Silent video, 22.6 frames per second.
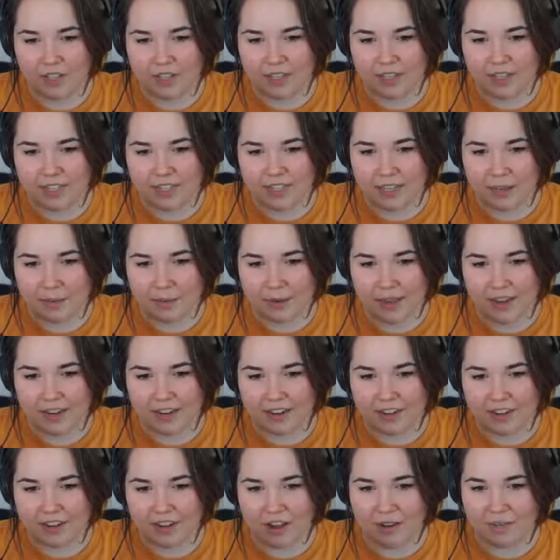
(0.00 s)
says, I'm behind
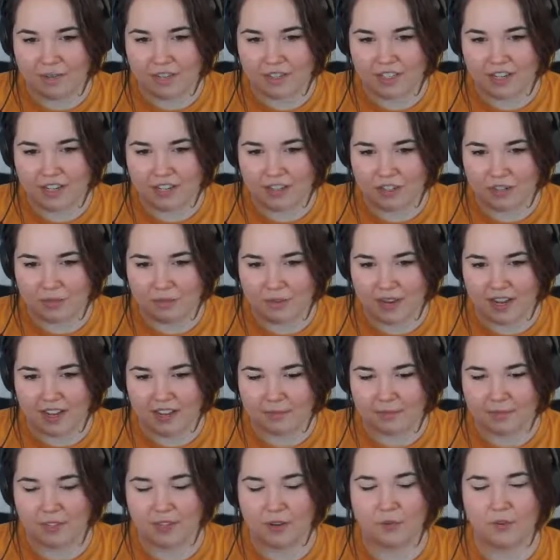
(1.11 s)
on the conversation
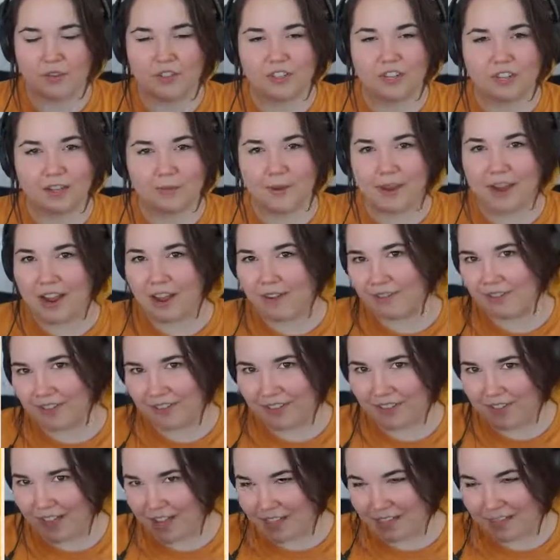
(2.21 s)
vibes. Oh, we're talking about Avatar
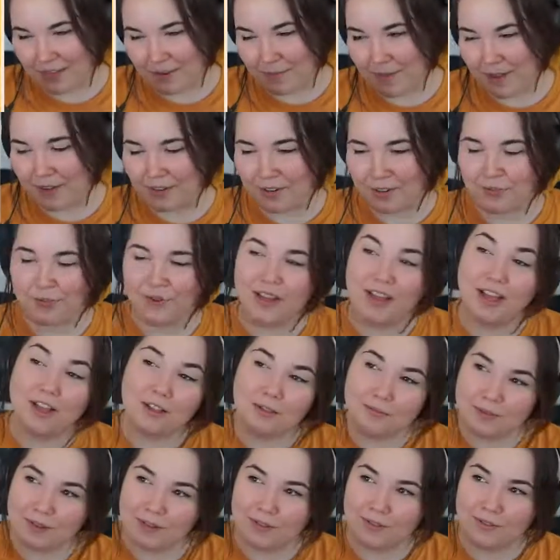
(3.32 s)
The Last Airbender and what
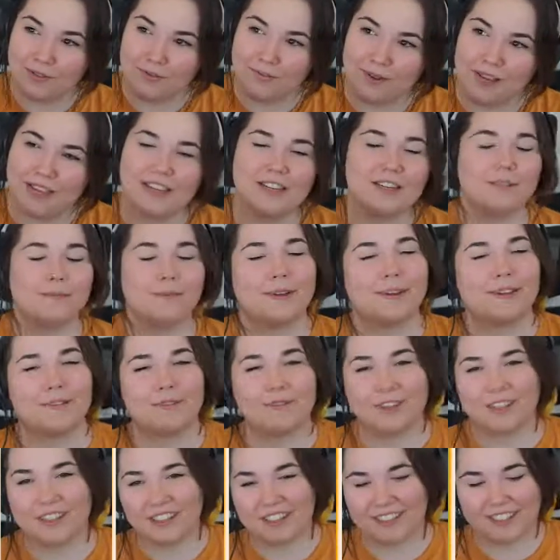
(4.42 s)
element you would bend, but
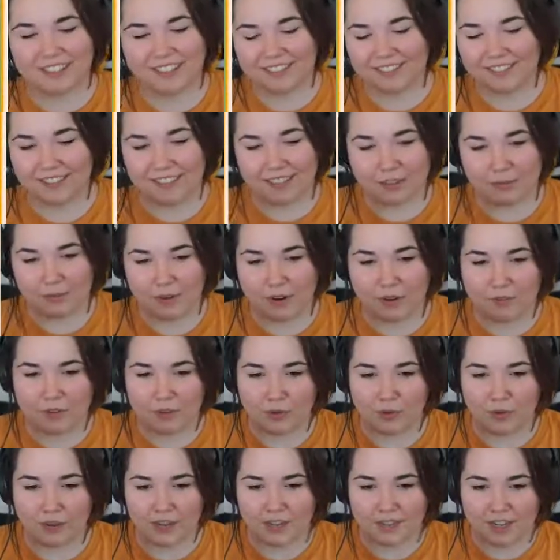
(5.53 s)
really, it's whatever
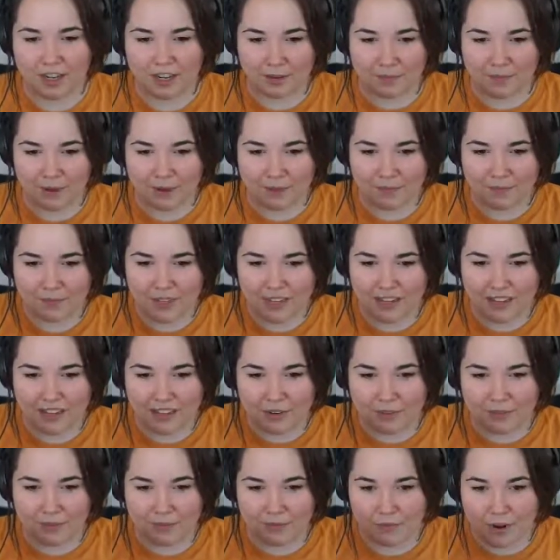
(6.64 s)
you want to talk about.
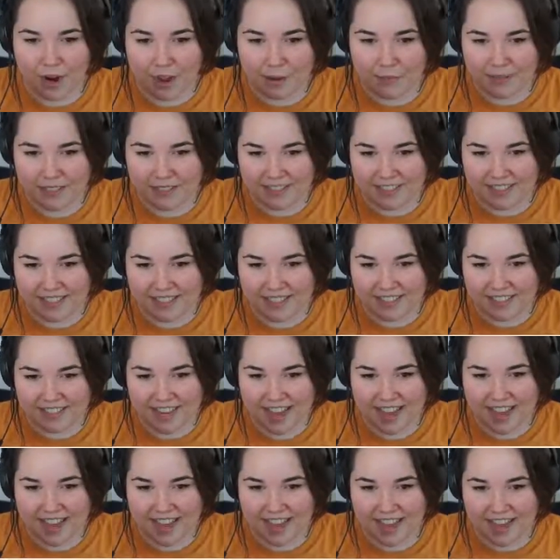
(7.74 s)
Robin says,
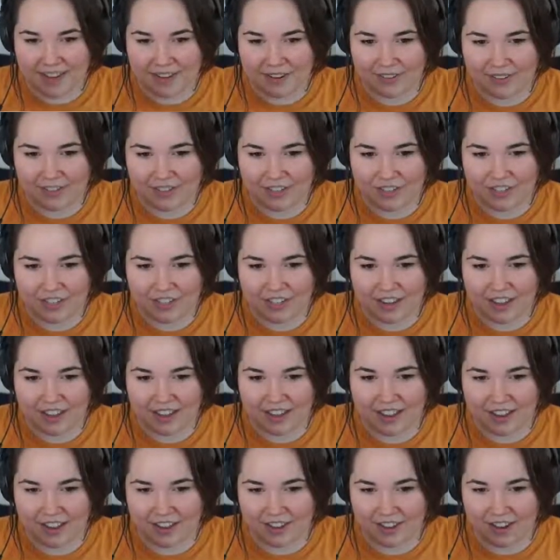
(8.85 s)
haha, I would
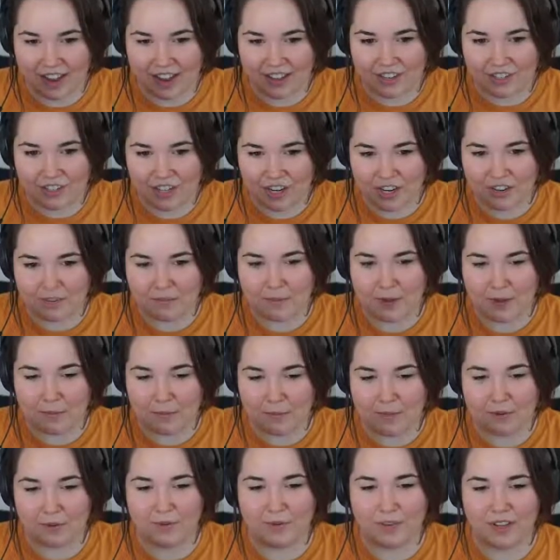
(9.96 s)
not shave my
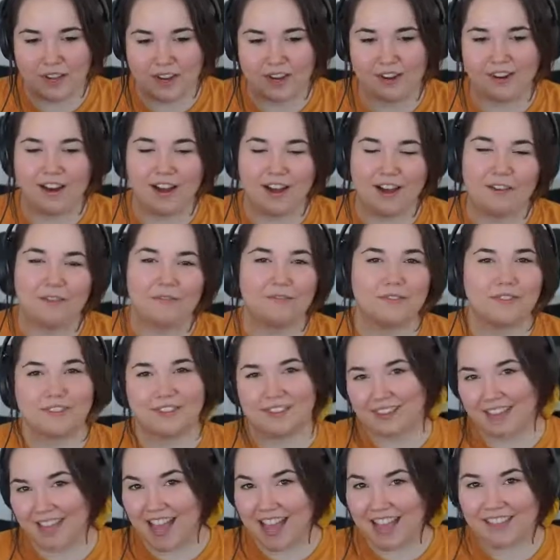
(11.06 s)
beautiful hair off.
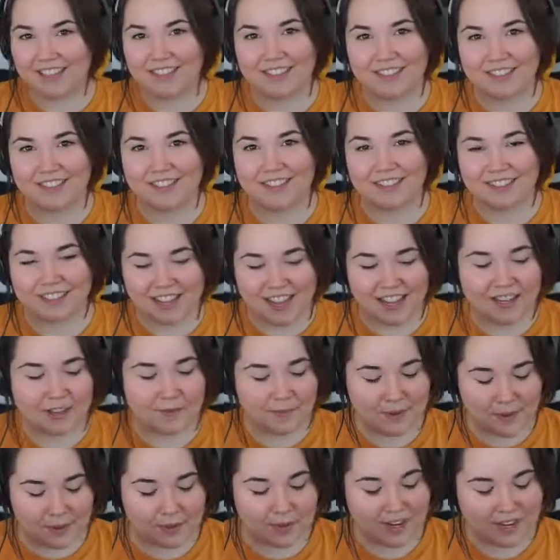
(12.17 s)
That can
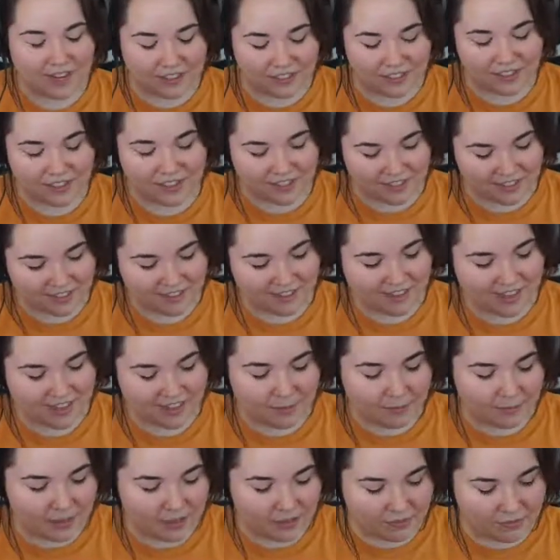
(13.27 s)
be arranged.
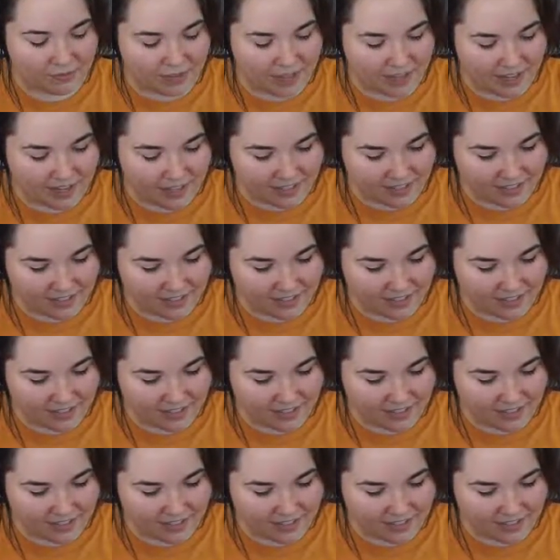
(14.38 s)
I'm down for that.